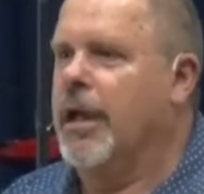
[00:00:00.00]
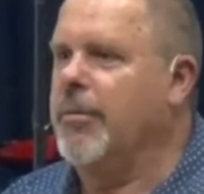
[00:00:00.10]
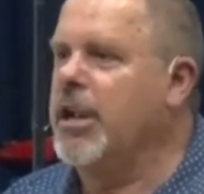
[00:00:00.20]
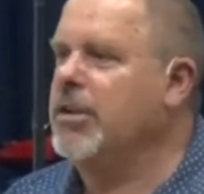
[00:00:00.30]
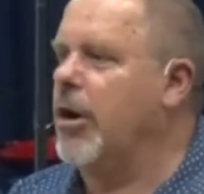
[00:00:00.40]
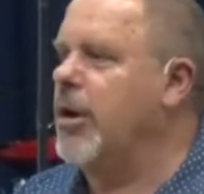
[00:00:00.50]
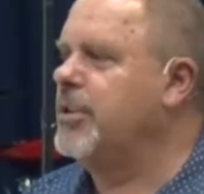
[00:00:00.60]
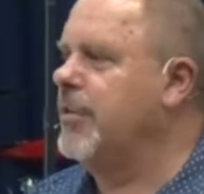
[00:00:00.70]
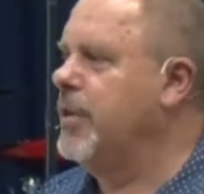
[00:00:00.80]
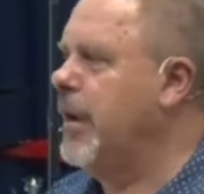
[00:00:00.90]
How many
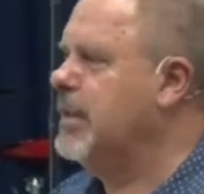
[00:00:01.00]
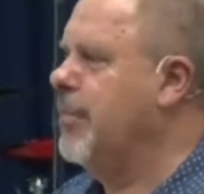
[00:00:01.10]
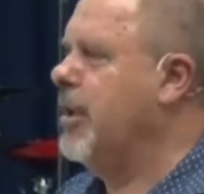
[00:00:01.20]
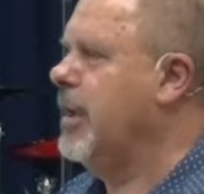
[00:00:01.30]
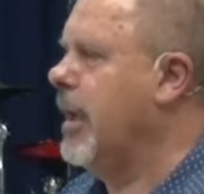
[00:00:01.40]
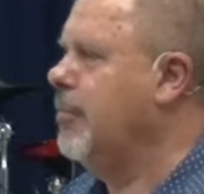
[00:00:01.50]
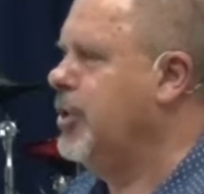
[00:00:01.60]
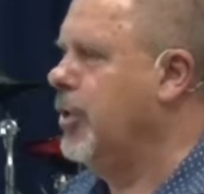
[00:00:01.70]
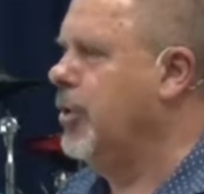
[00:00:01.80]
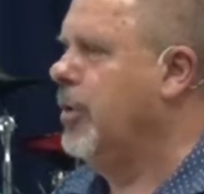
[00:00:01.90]
times have you had somebody come
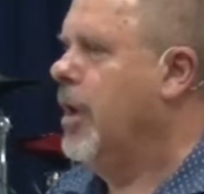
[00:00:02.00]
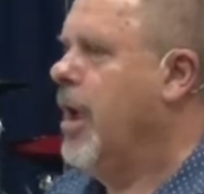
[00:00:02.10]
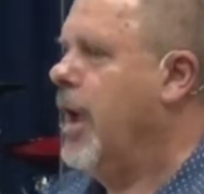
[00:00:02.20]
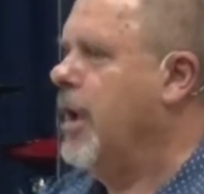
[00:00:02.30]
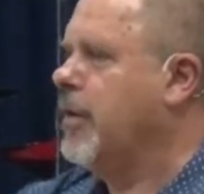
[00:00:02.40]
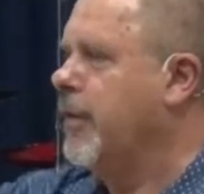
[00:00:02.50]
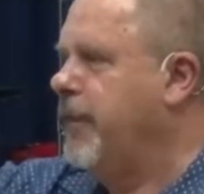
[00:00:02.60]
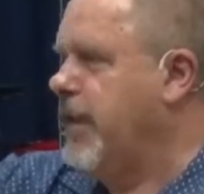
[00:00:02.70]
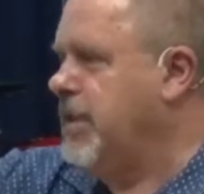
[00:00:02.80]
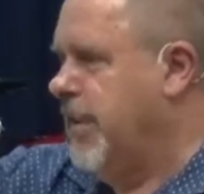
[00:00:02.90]
to you and
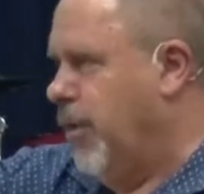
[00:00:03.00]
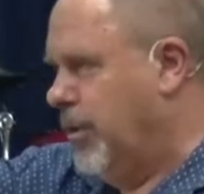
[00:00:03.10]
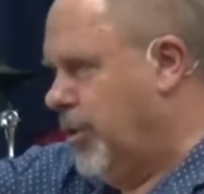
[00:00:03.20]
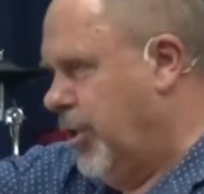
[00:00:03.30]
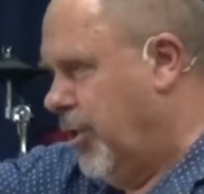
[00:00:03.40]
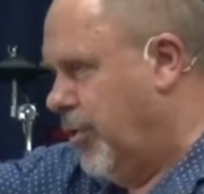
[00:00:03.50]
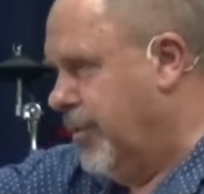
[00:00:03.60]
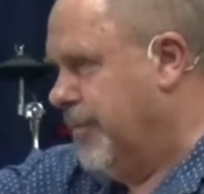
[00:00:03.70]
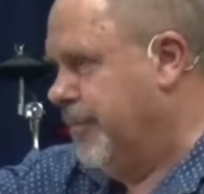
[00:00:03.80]
confess their faults to you?